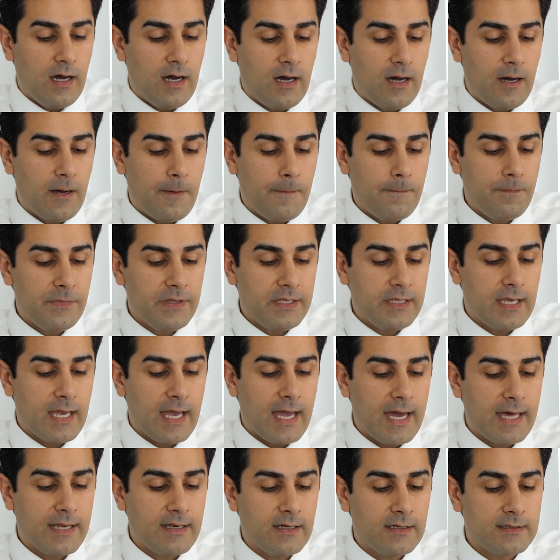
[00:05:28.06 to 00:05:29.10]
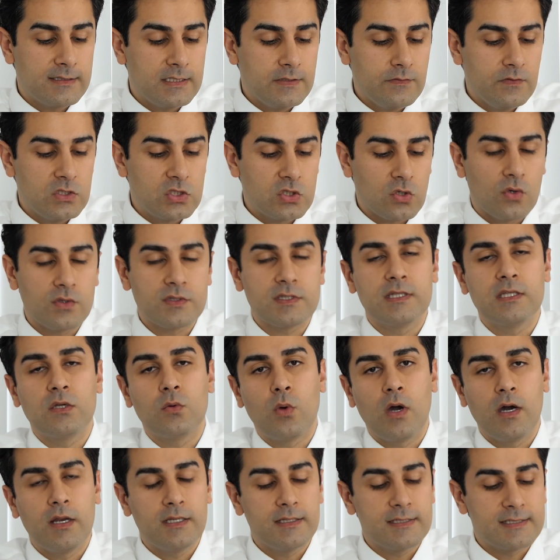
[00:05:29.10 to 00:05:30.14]
um, he had uh, TV shows on the
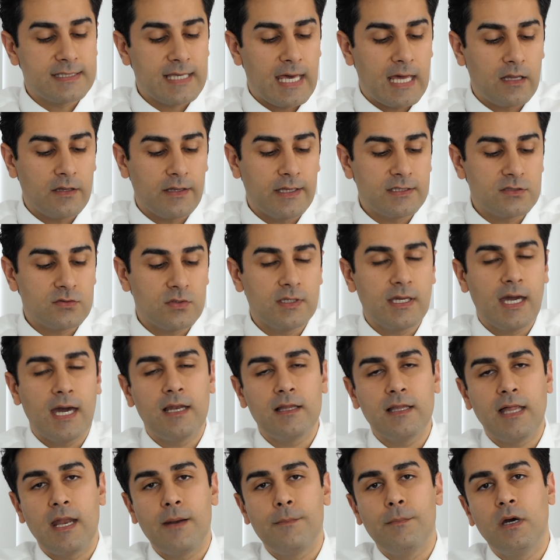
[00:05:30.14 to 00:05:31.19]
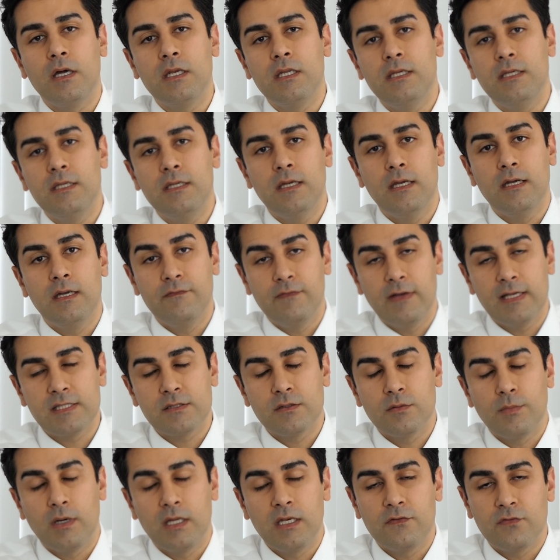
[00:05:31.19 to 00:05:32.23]
Iranian satellite, so he got a lot of money, uh,
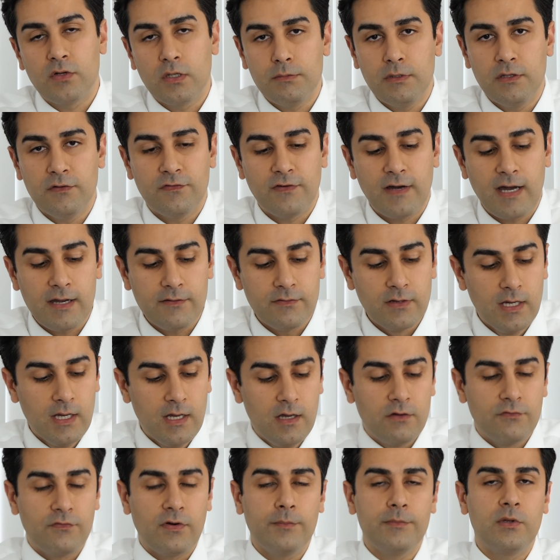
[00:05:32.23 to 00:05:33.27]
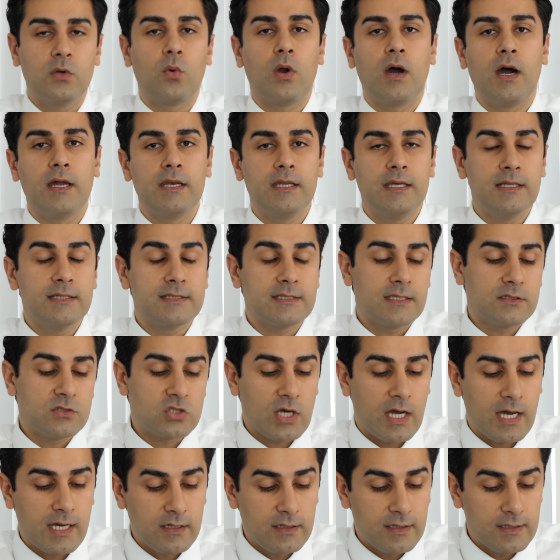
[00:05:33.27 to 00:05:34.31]
investment money for EB5 from Iranians and
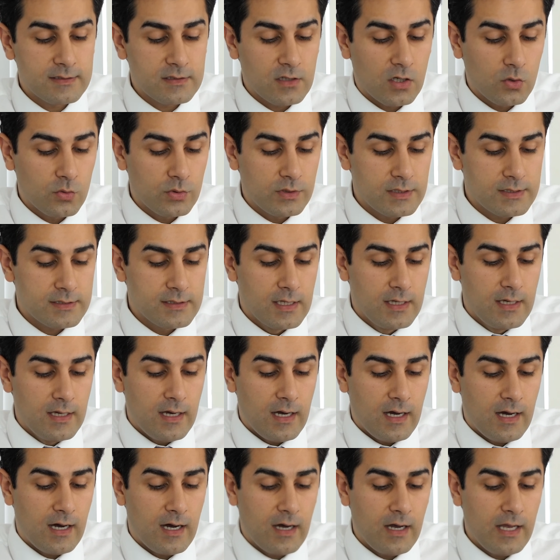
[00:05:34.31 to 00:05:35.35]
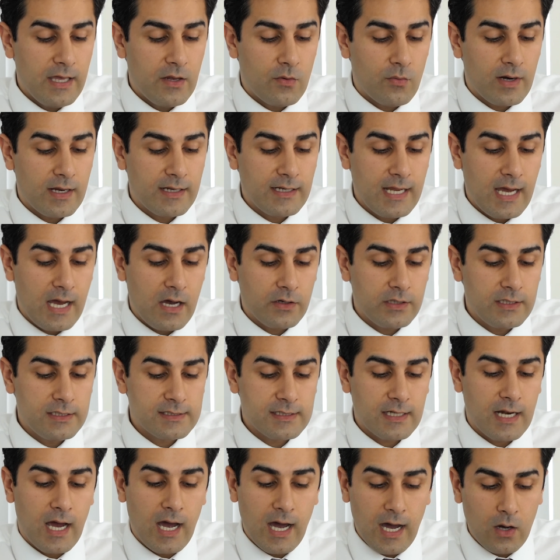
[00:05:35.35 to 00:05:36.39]
China, as always. Uh, and right now he's
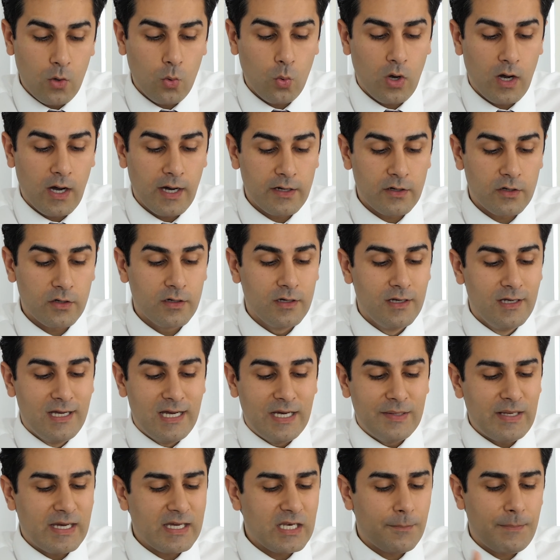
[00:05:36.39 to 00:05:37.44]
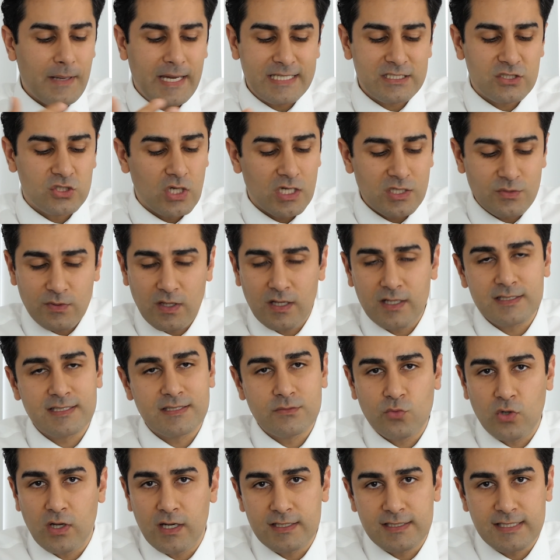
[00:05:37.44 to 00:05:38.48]
in hot water. Not going to pass judgment
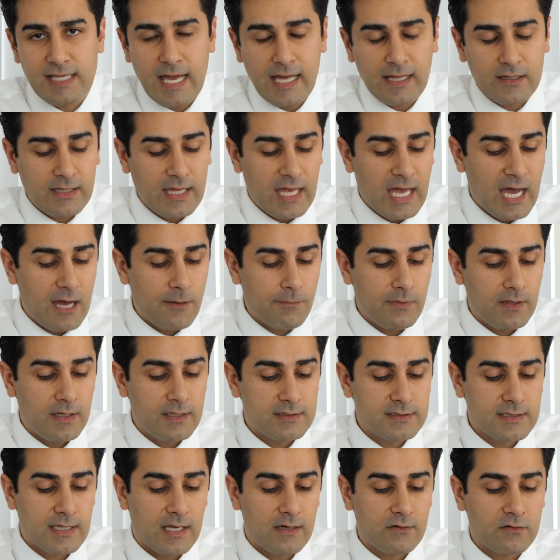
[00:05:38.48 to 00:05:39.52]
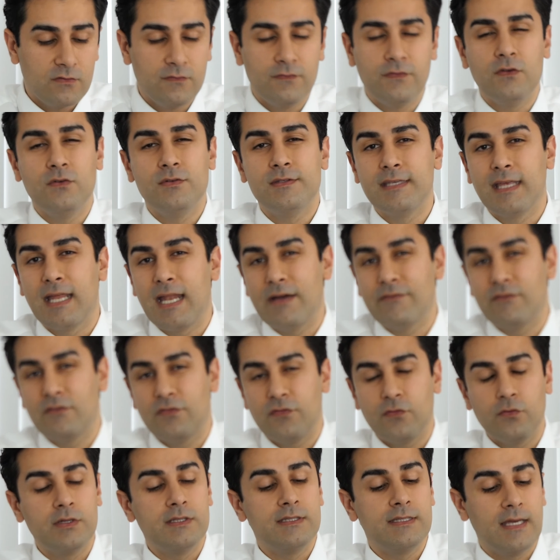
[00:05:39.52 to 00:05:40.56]
on what exactly happened. It's kind of confusing. I haven't
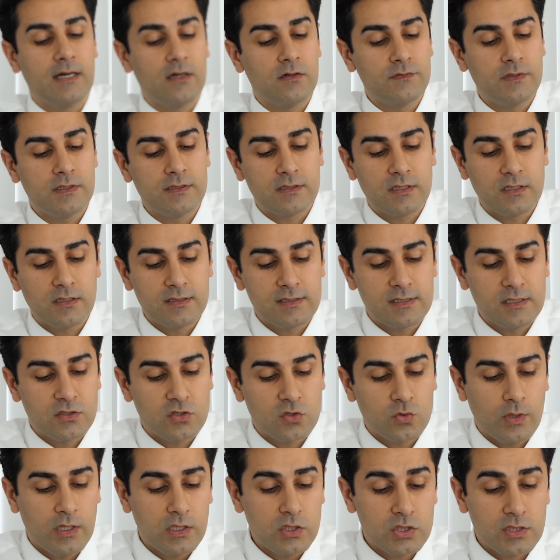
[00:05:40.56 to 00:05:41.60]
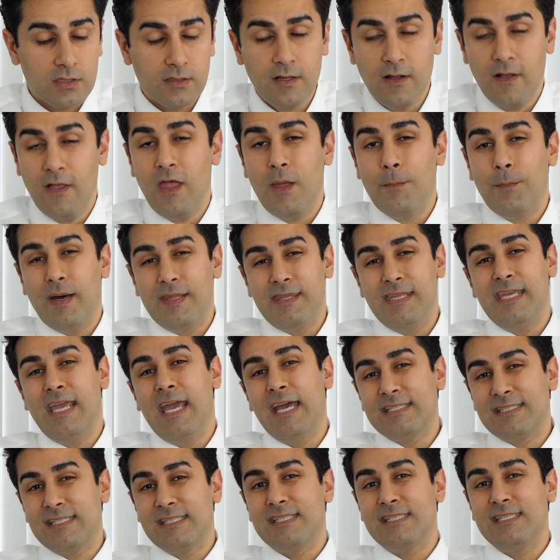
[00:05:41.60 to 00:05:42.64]
fully delved into the situation, but
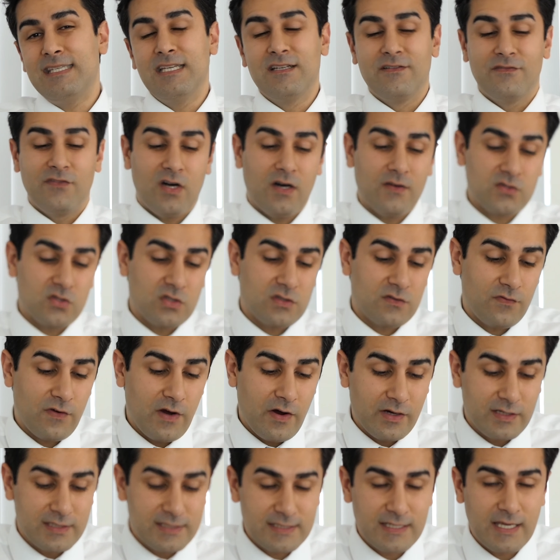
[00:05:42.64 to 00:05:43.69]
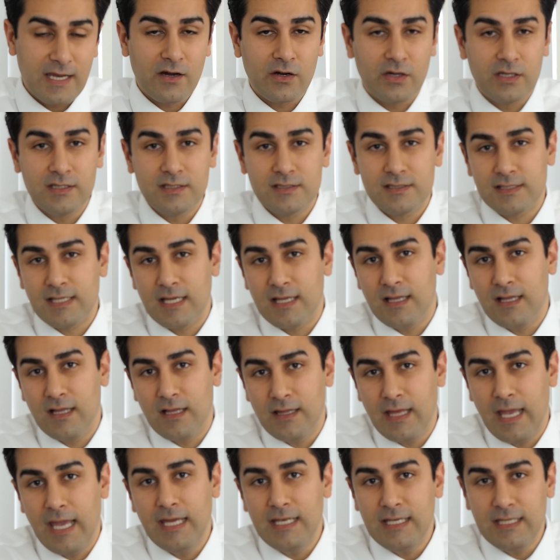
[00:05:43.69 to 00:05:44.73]
the SEC involved, so it's very scary. There's 10,
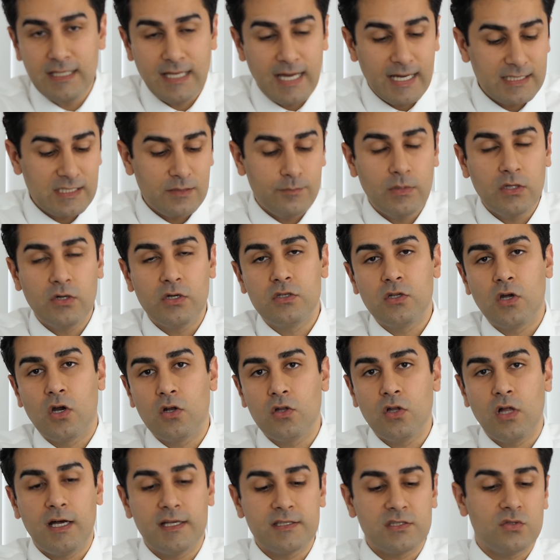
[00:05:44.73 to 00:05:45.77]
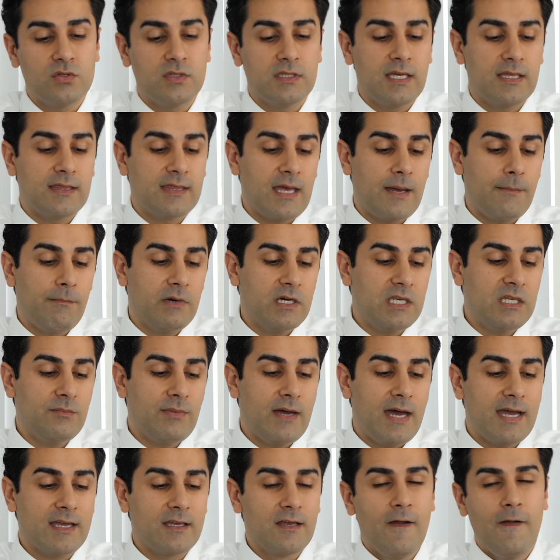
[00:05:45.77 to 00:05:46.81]
uh, 80, 90 million dollar lawsuit to get that money
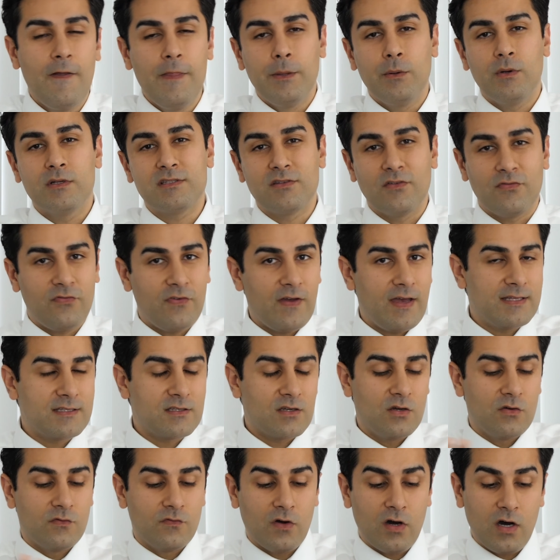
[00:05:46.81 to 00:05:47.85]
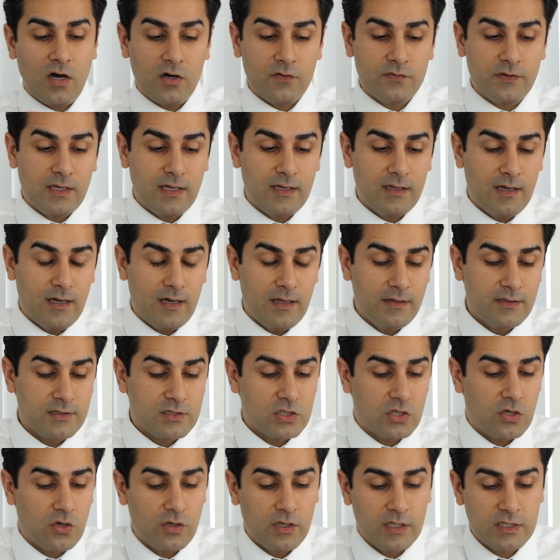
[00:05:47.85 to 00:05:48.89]
back. Once the feds are involved uh, and the
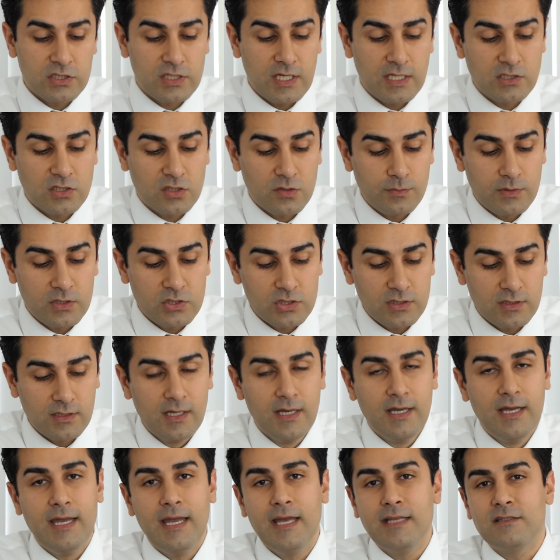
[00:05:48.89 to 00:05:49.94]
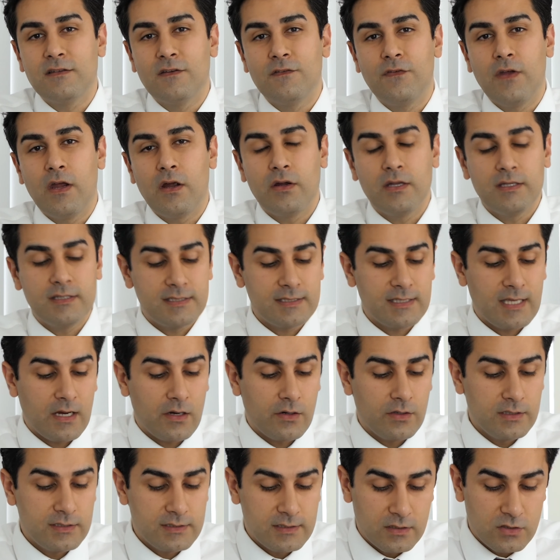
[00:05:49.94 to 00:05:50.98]
Security Exchange Commission, it's a very
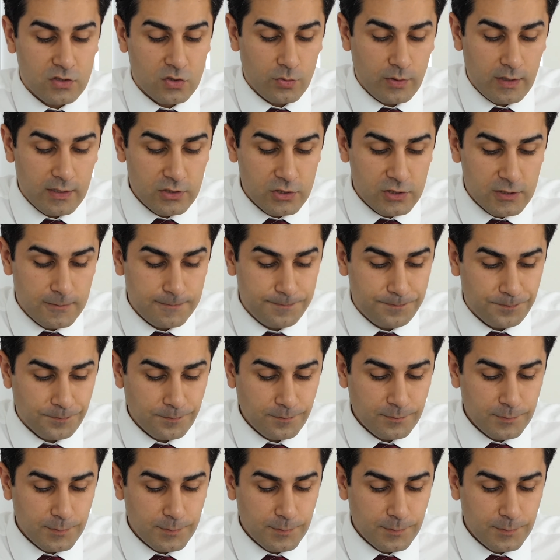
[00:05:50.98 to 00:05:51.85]
scary situation.